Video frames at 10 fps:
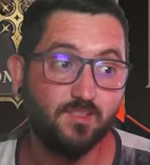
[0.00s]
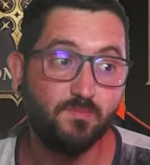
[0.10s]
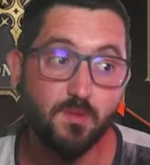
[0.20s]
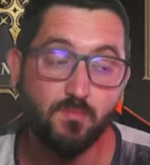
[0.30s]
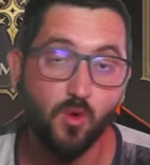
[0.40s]

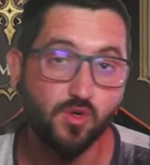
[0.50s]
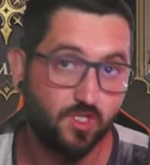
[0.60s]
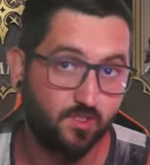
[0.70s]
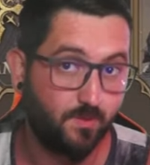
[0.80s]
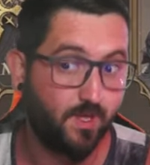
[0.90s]
XP
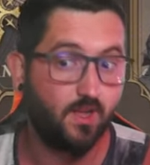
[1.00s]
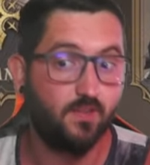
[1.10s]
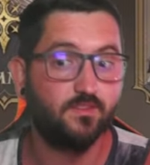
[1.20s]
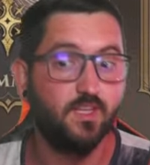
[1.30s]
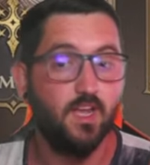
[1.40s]
potions
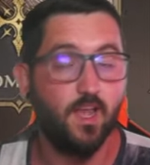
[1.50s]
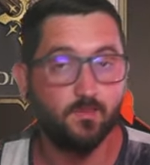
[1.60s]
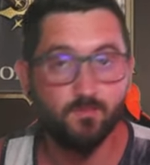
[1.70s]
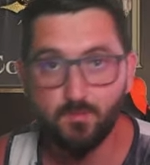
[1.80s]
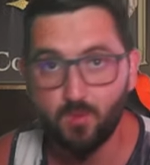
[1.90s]
because
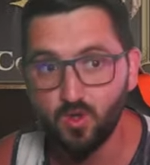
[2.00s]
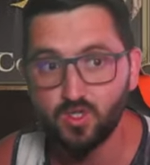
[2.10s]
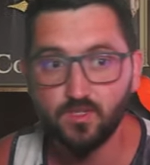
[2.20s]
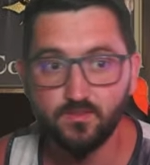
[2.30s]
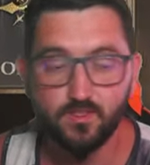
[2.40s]
XP
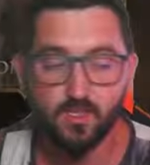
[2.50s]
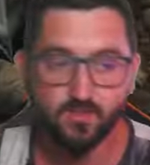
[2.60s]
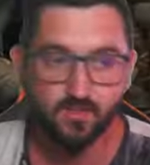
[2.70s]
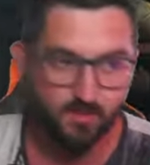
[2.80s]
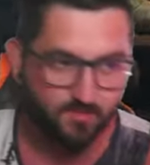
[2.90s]
potions
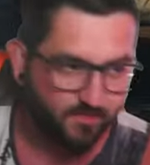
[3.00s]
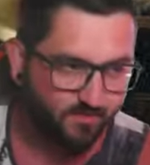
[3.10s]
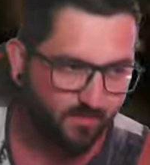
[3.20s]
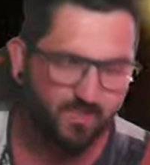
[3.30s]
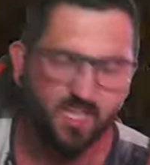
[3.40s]
is going to be
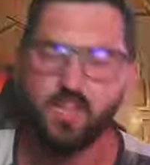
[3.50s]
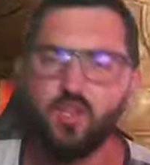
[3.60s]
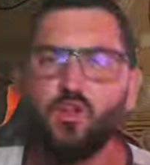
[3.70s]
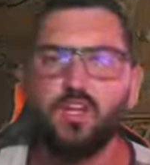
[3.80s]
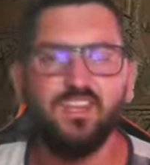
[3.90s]
something that
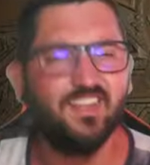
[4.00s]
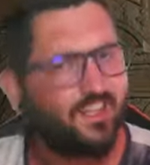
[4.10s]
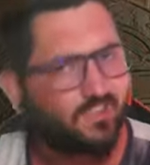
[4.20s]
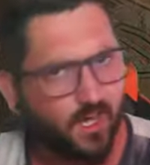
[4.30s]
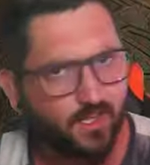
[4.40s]
you're going to need
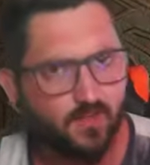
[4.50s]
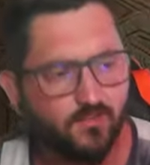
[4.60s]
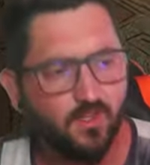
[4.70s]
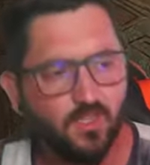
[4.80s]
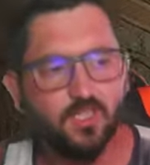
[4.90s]
a ton
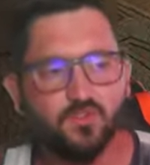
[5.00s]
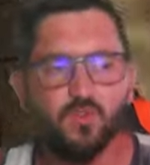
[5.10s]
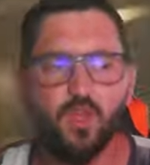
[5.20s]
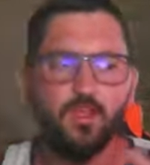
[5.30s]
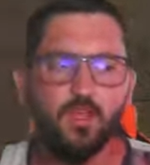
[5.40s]
of so
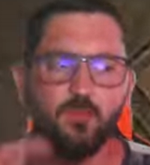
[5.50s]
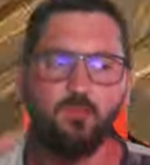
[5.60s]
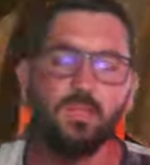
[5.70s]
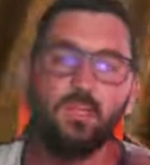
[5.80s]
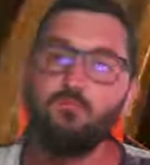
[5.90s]
you can keep
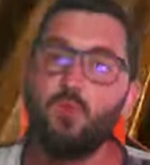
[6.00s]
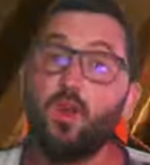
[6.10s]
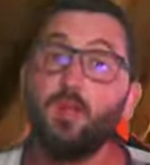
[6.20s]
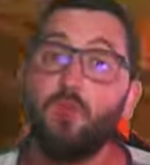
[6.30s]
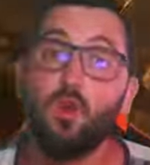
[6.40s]
building
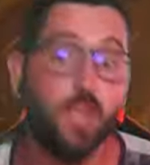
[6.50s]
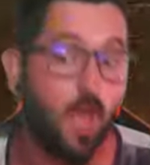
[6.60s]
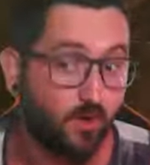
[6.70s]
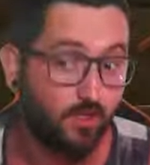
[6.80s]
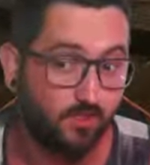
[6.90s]
more and more
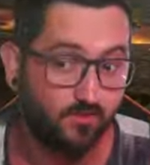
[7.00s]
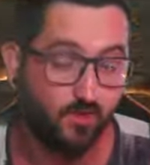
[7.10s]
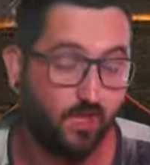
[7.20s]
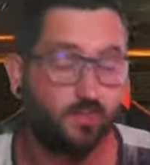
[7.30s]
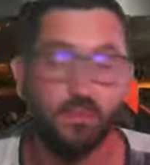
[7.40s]
characters.
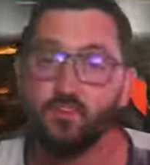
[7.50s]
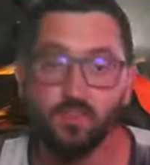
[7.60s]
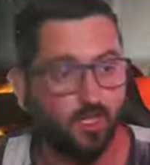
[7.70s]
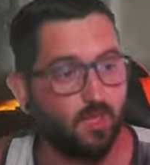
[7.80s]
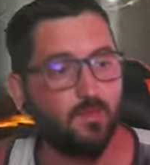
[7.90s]
Okay,
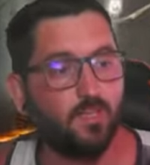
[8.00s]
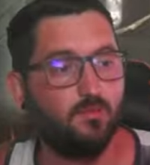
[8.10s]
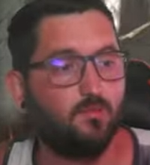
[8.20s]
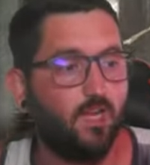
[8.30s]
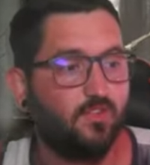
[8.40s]
definitely keep that
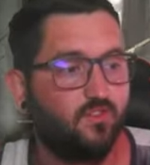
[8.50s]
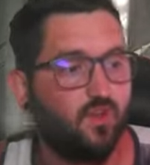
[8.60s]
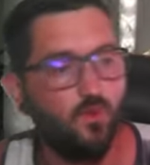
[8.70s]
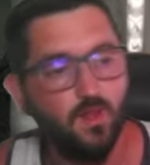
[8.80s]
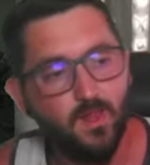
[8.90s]
in mind.
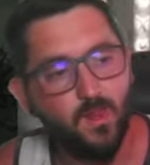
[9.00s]
So